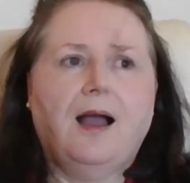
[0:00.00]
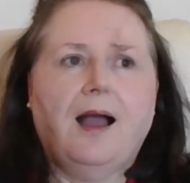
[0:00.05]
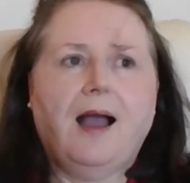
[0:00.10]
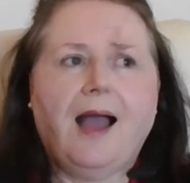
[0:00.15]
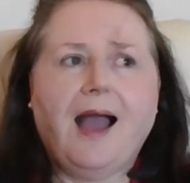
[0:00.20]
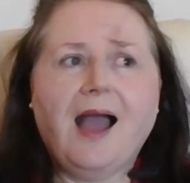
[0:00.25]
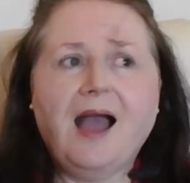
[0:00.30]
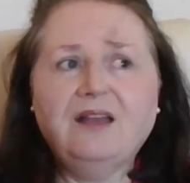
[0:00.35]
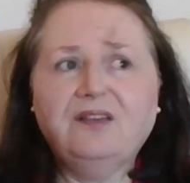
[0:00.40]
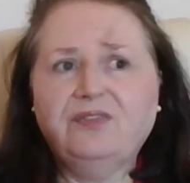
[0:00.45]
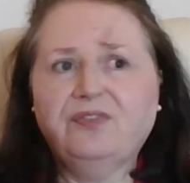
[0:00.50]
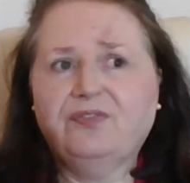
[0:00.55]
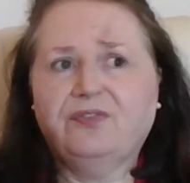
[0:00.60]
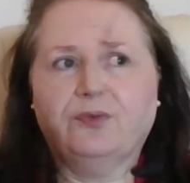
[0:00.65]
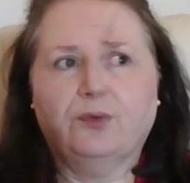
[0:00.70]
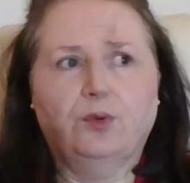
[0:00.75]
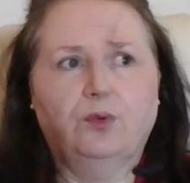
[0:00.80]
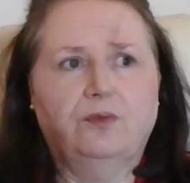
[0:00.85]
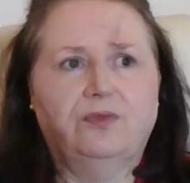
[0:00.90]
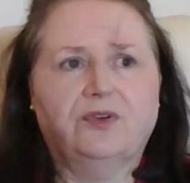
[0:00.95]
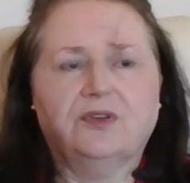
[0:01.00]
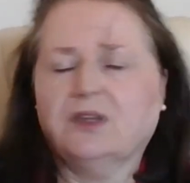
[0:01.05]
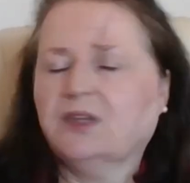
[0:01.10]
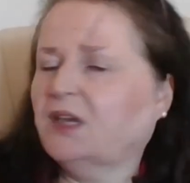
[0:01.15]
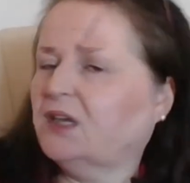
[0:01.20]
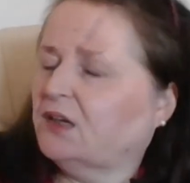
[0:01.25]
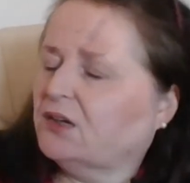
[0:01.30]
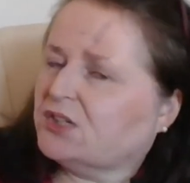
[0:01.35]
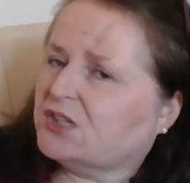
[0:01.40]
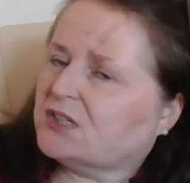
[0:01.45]
I've, over the
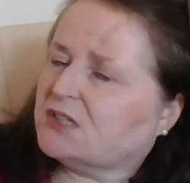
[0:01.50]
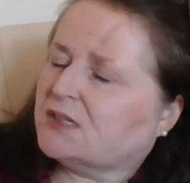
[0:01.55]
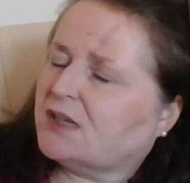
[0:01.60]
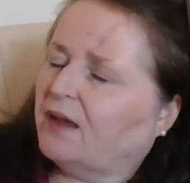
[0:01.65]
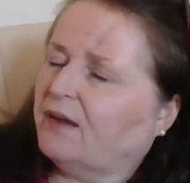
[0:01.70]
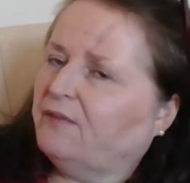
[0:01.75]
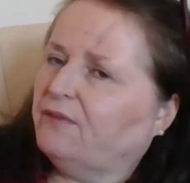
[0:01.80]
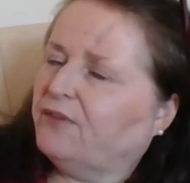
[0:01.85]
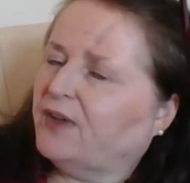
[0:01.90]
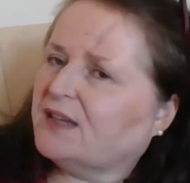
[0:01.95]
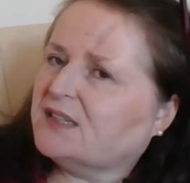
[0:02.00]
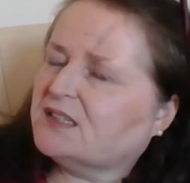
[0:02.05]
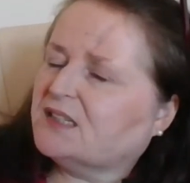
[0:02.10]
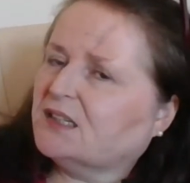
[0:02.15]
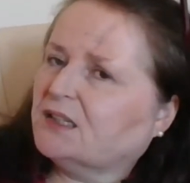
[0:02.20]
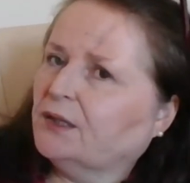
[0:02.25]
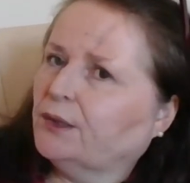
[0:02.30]
years, invested